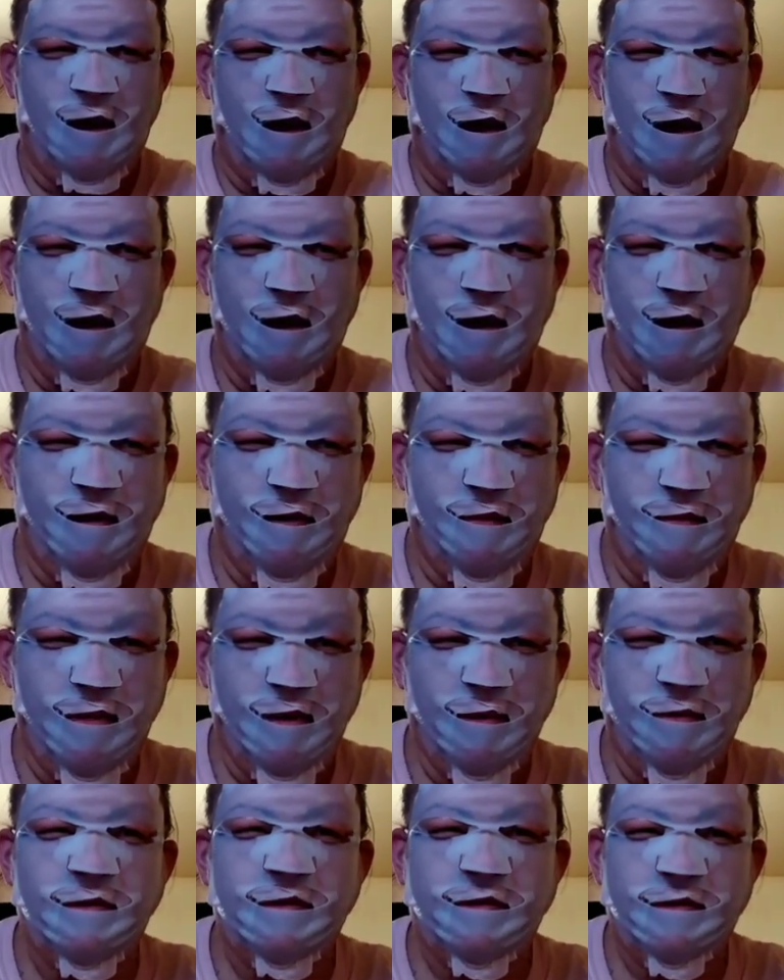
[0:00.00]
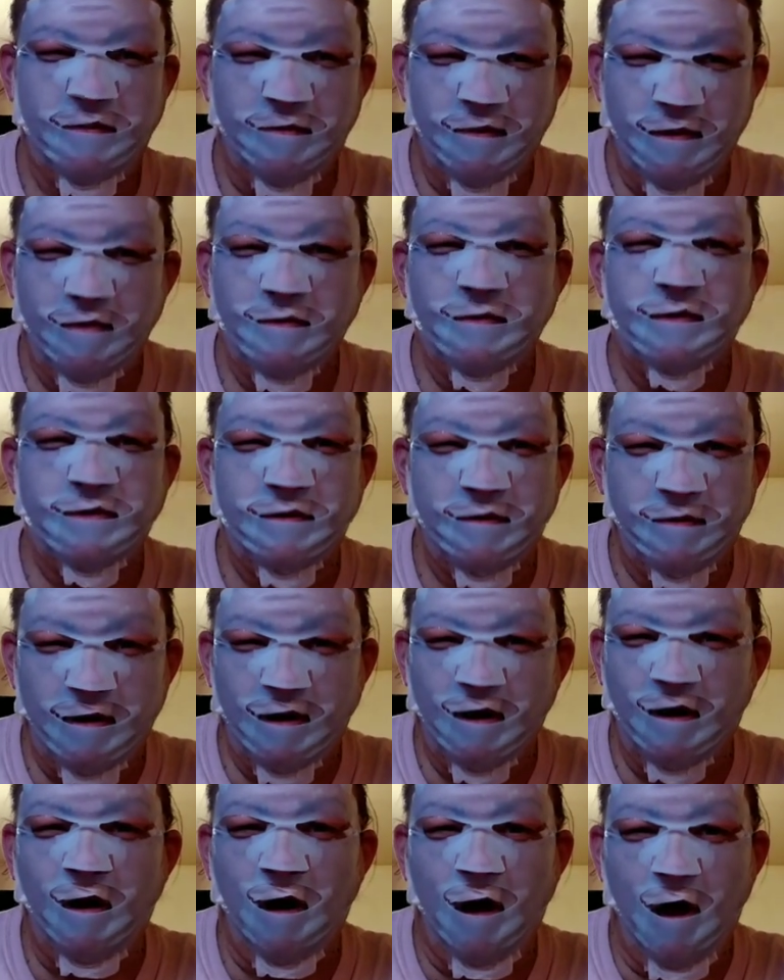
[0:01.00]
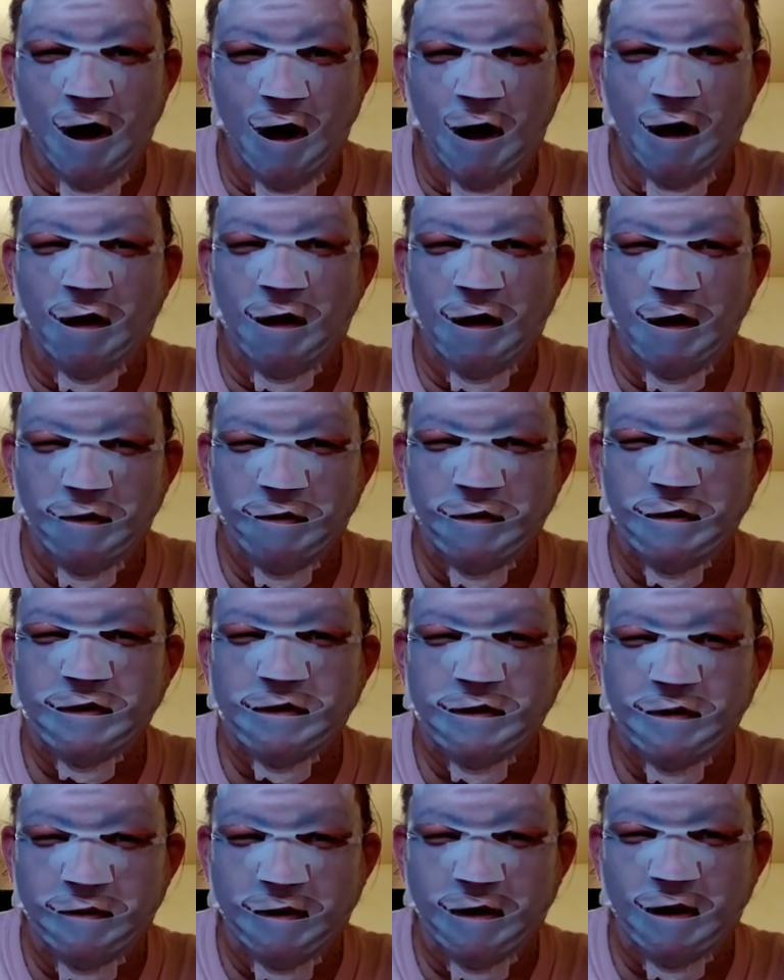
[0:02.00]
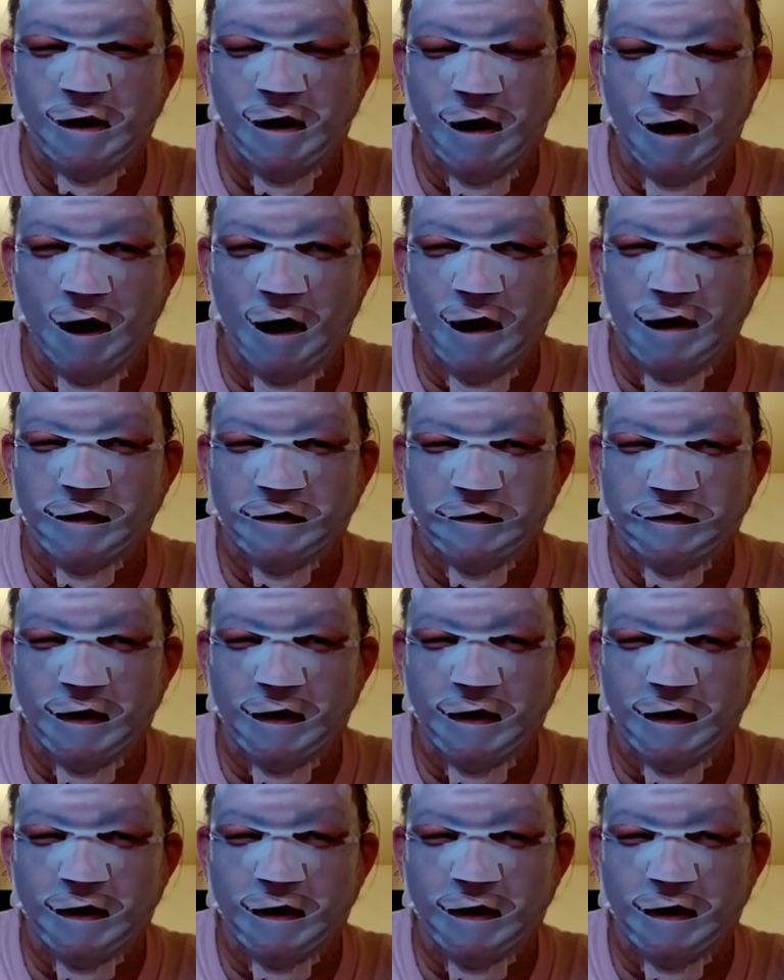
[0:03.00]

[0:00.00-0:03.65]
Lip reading: It was a big haul. It was a big haul.